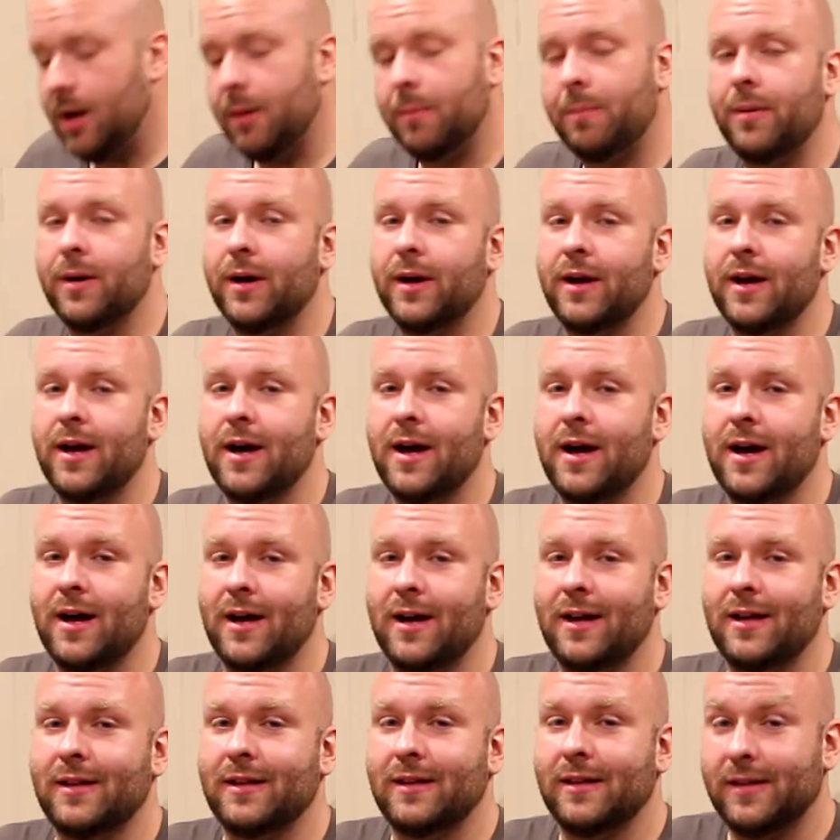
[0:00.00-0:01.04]
But
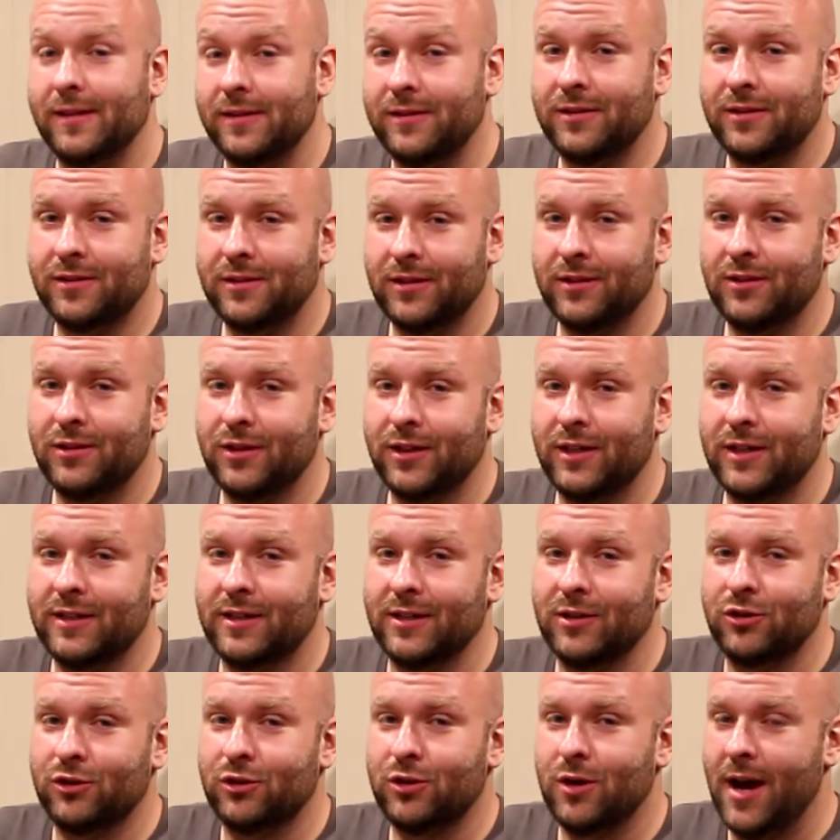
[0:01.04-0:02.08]
let's look at
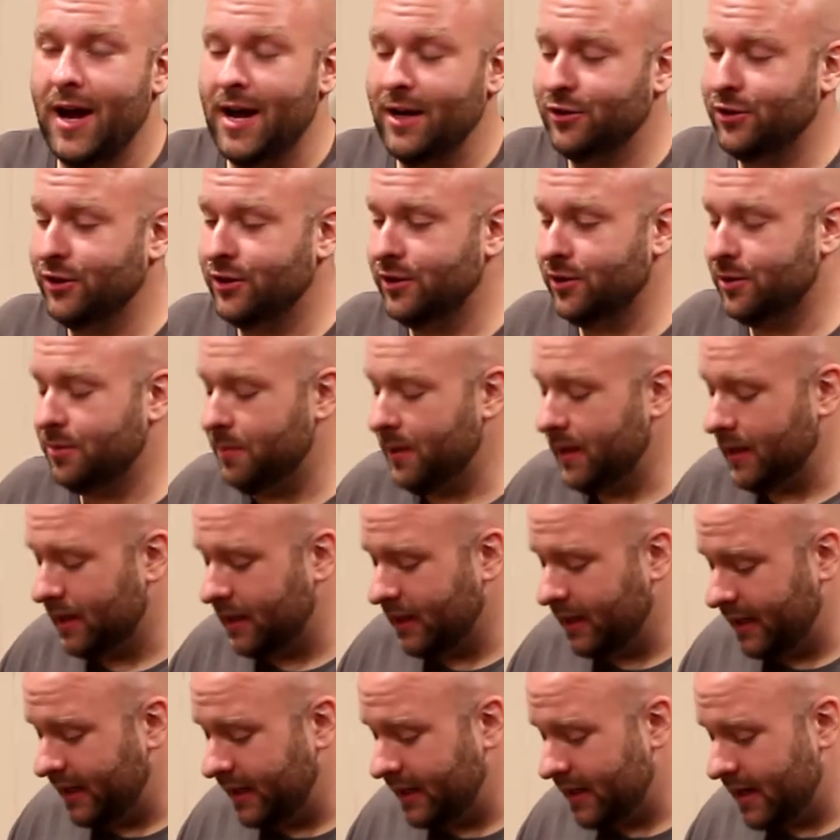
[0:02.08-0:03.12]
this trash. This has been
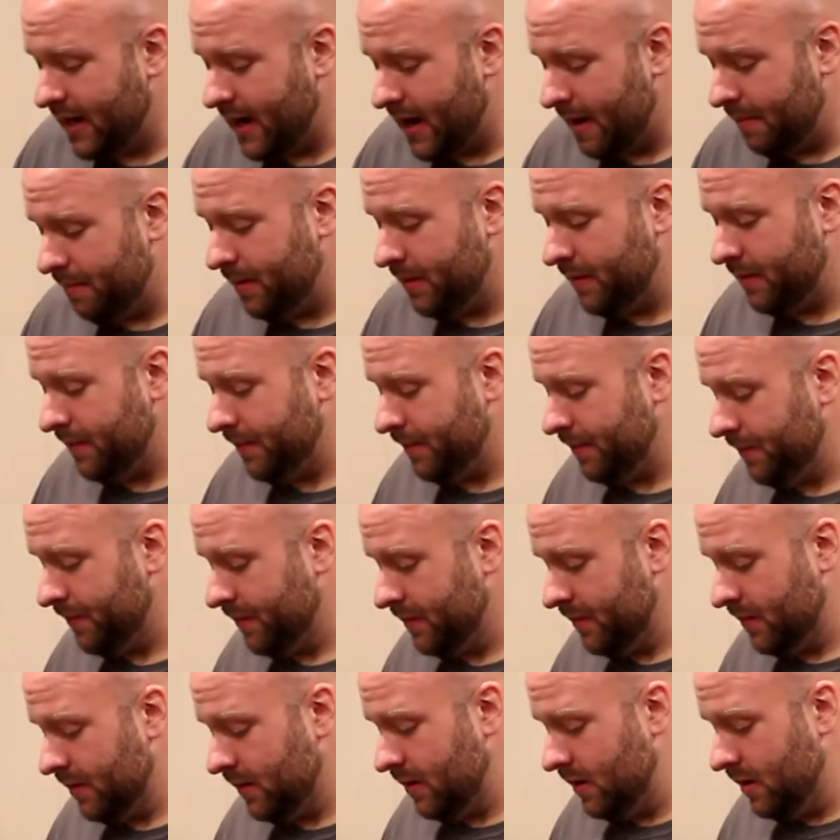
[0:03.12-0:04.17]
cleaned up.
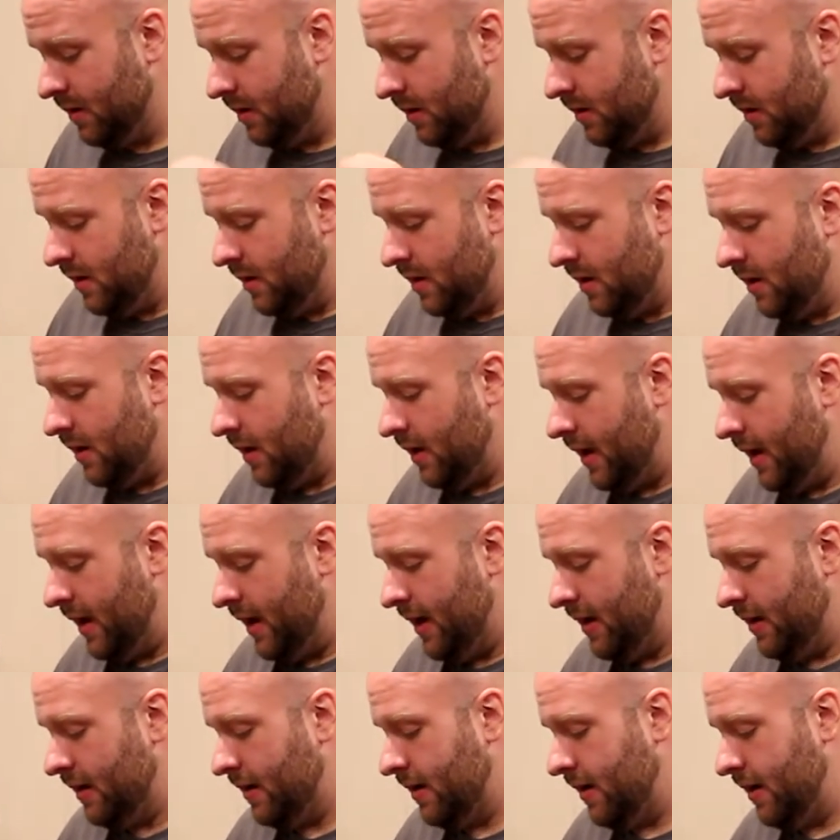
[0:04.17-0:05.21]

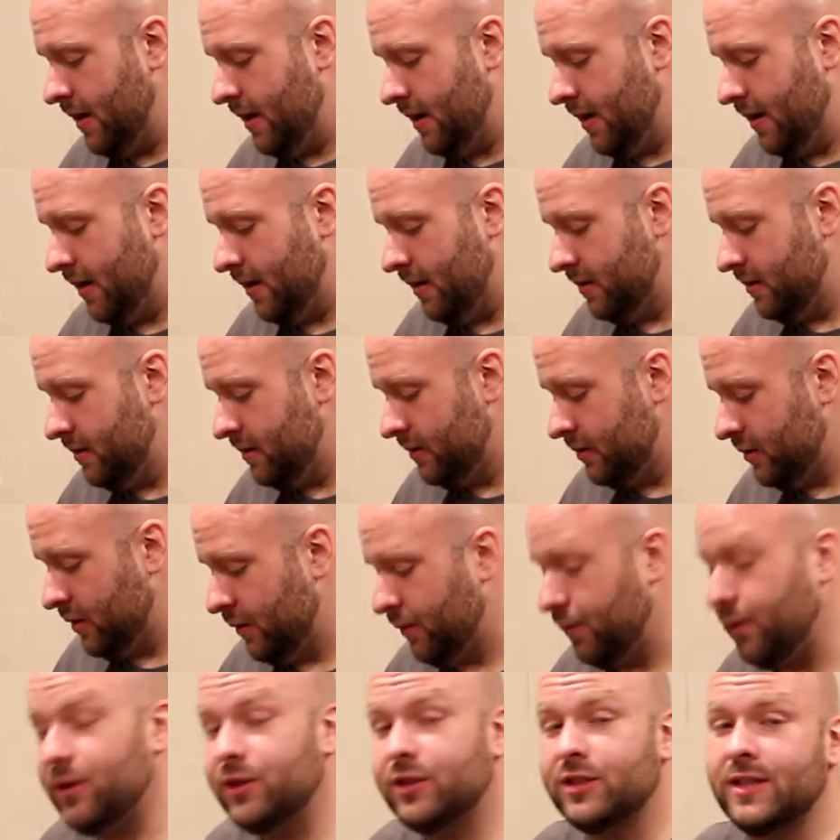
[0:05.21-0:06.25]
And so the
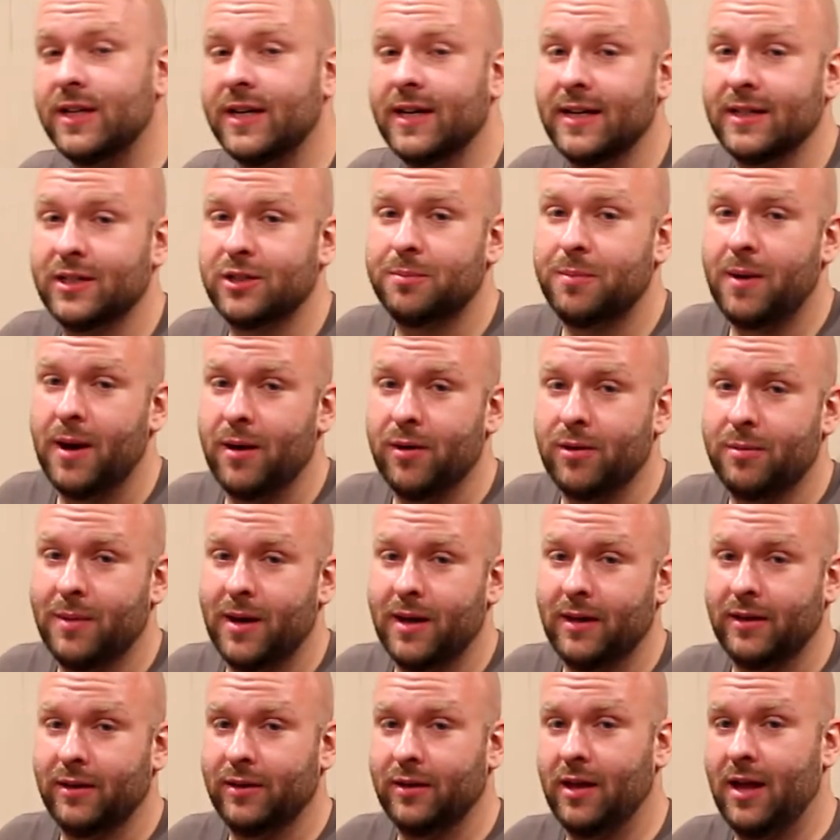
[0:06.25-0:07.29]
first thing I spy with my
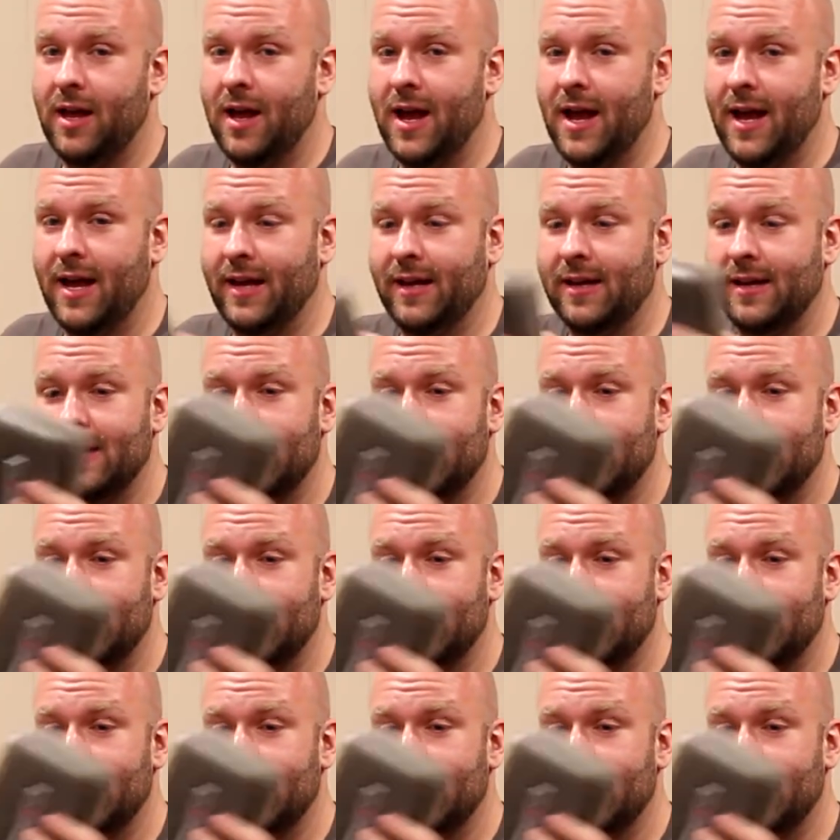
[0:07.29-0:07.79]
little eye